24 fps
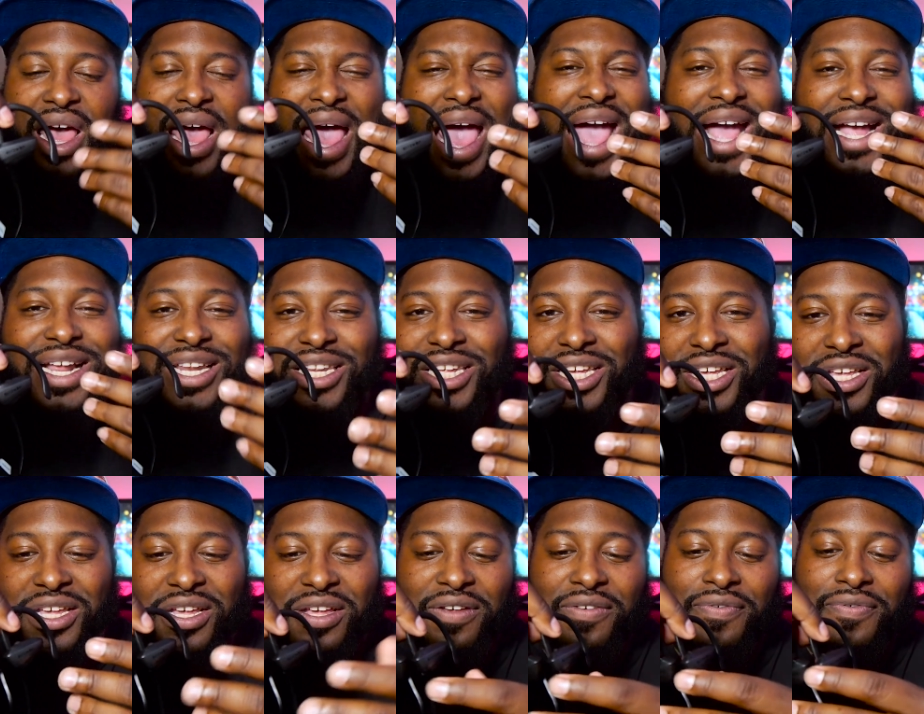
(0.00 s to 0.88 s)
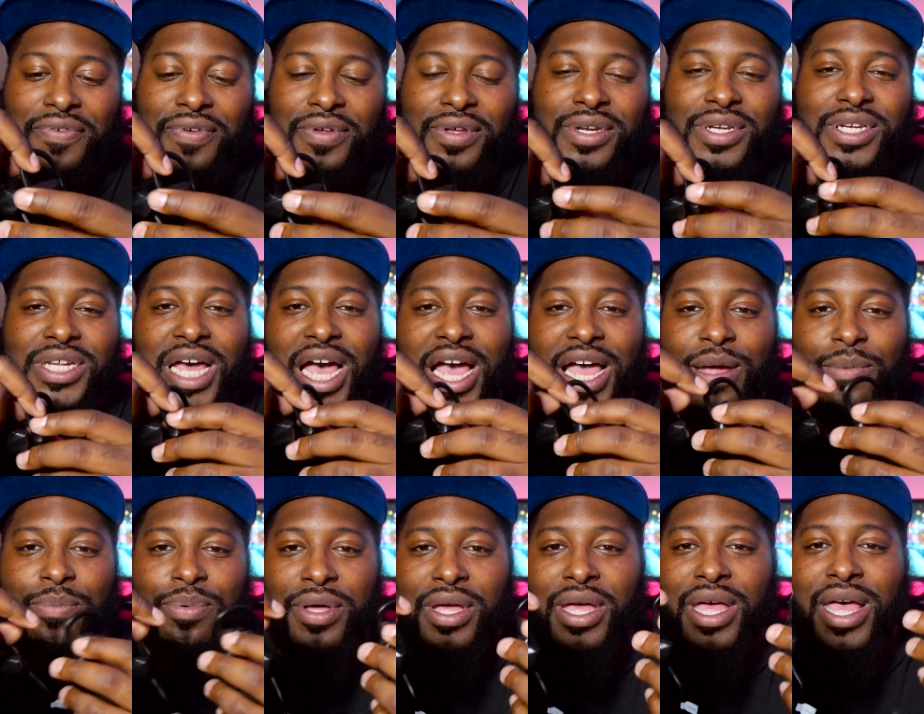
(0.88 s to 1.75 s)
active
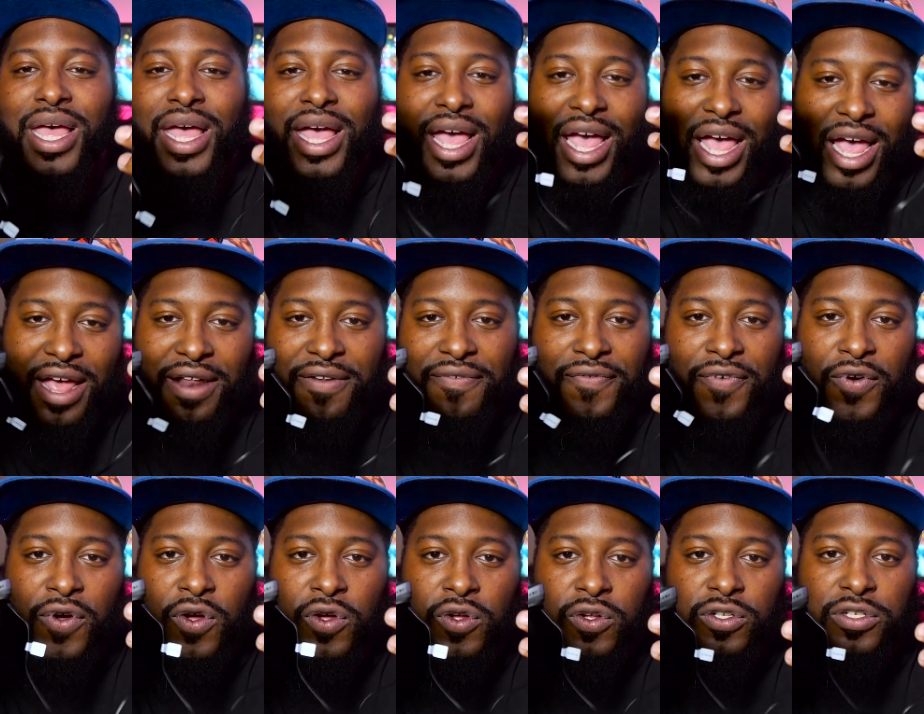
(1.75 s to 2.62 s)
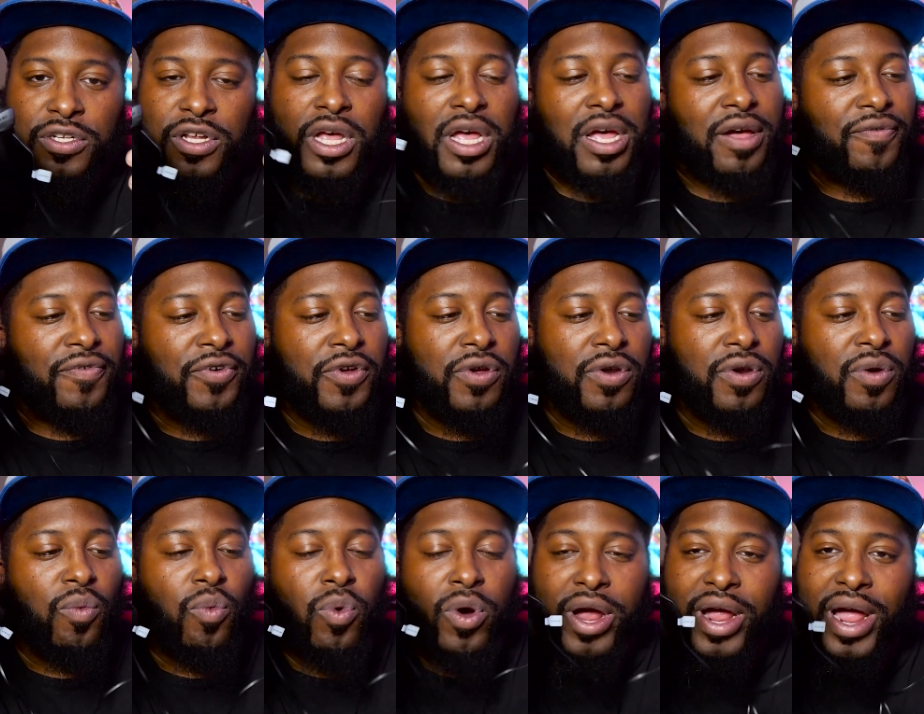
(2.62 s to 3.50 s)
type headphones for you
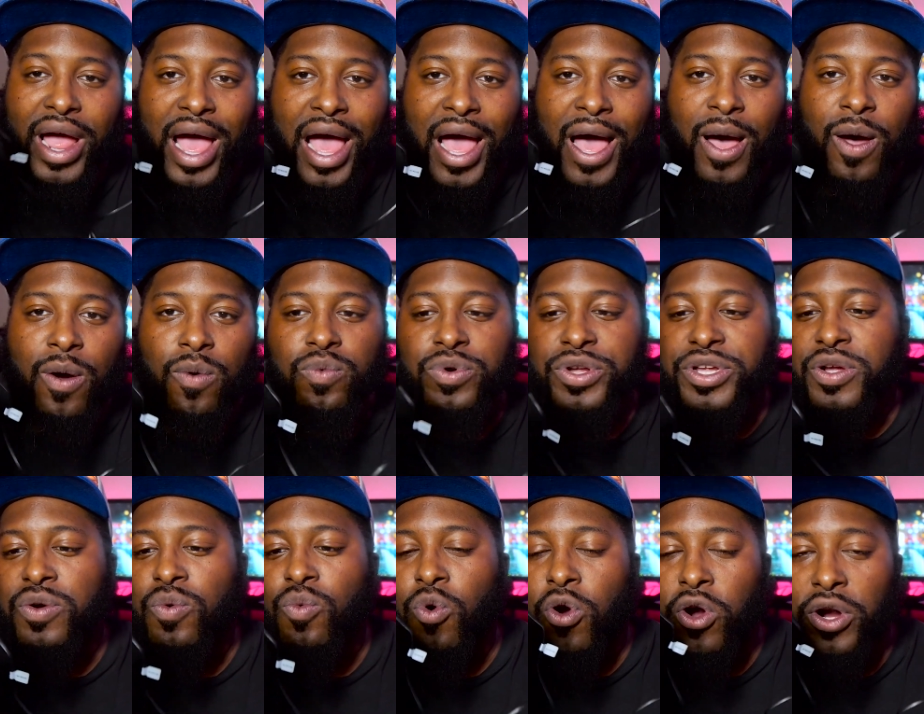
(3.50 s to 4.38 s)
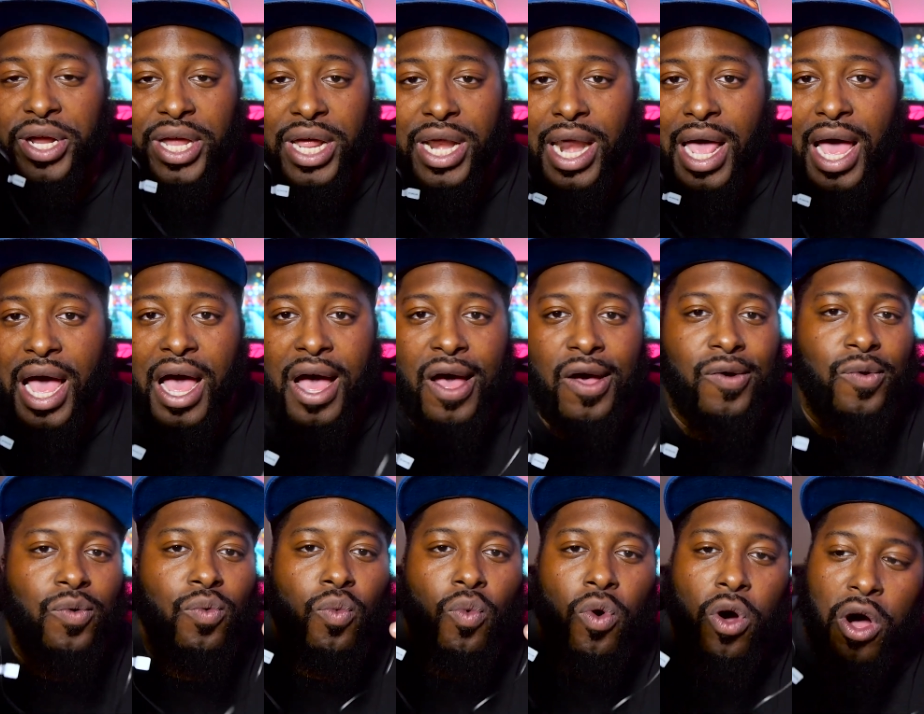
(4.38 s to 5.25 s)
to wear out when you're working out,
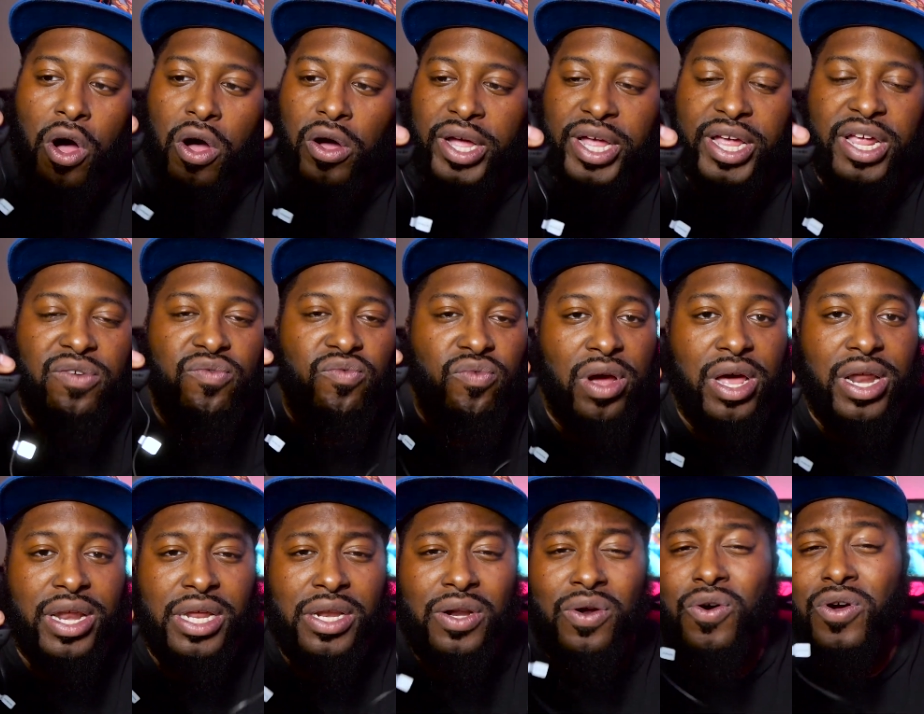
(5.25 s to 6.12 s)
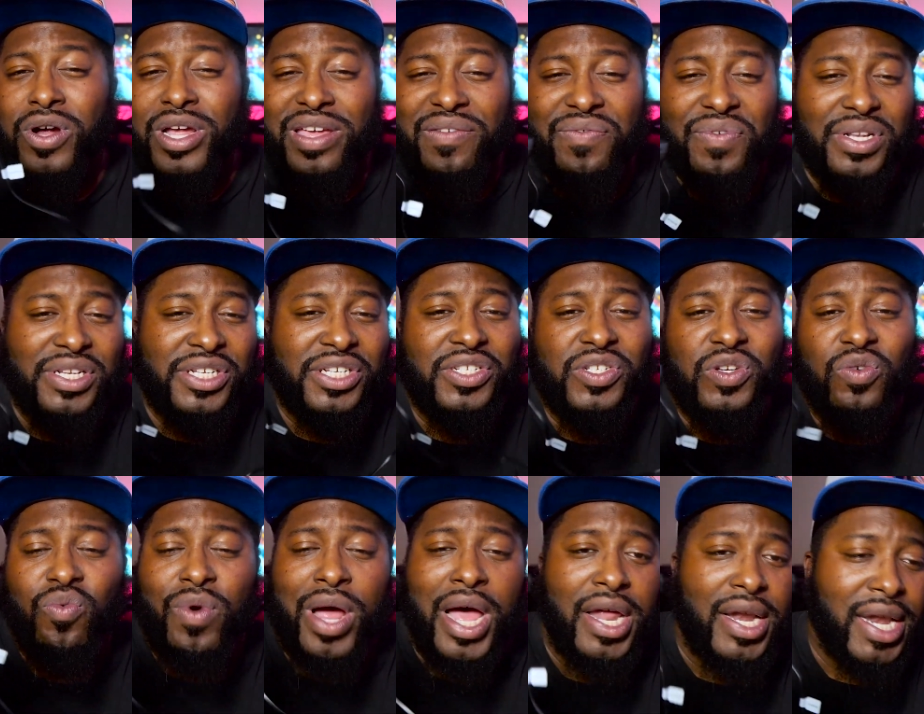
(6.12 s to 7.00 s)
walking, running, or even just
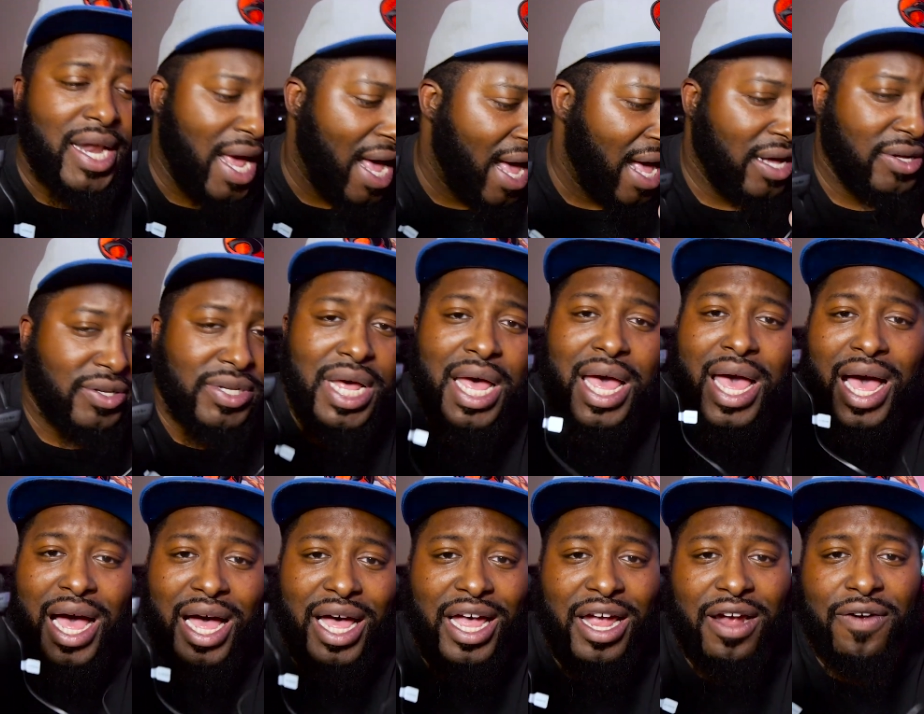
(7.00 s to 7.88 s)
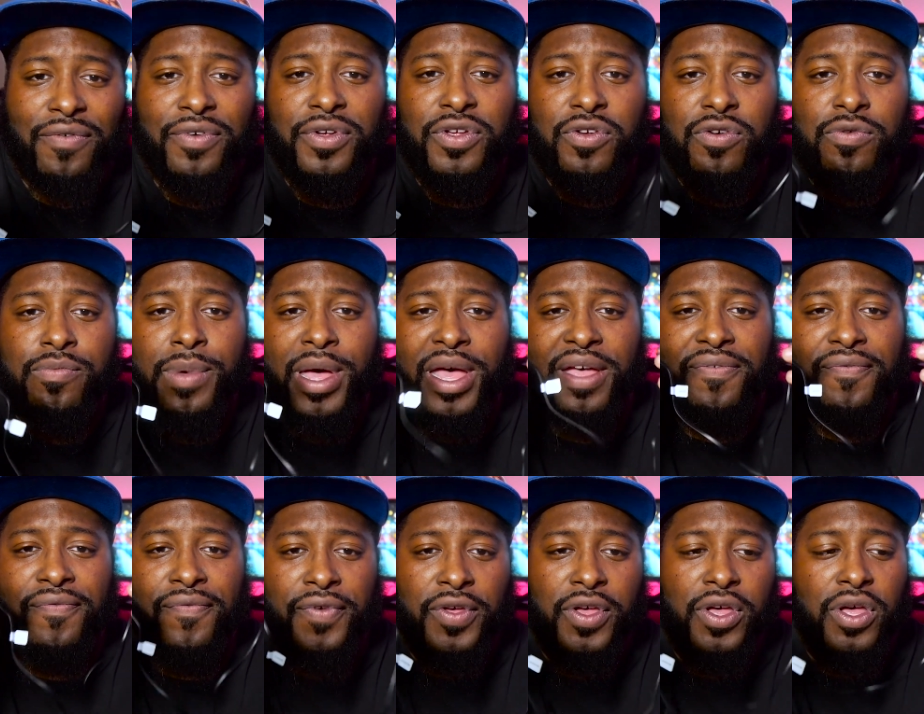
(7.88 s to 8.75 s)
around the house, however you may
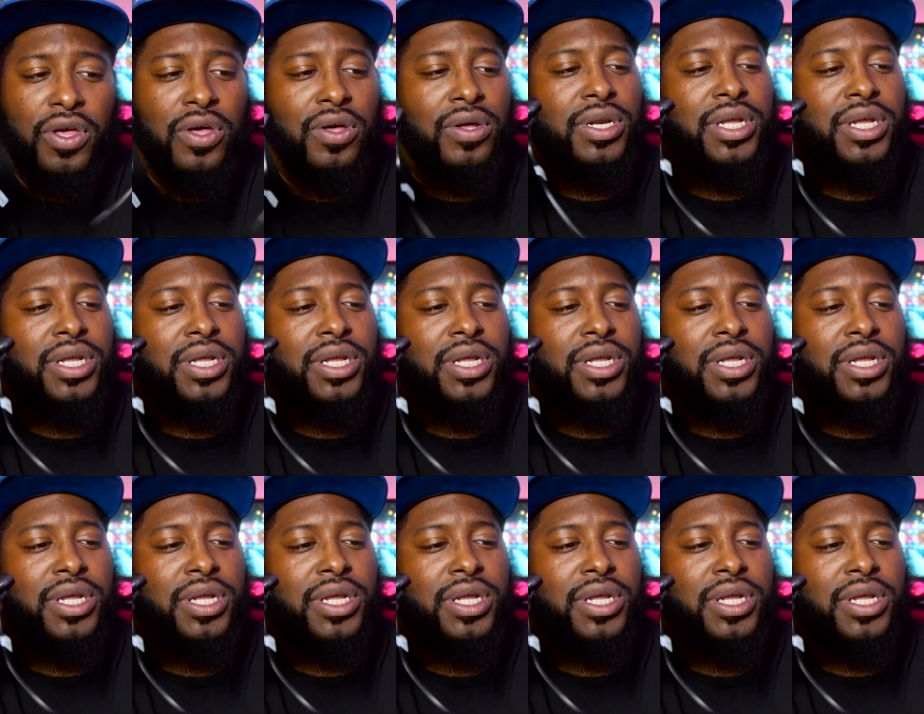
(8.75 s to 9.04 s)
feel.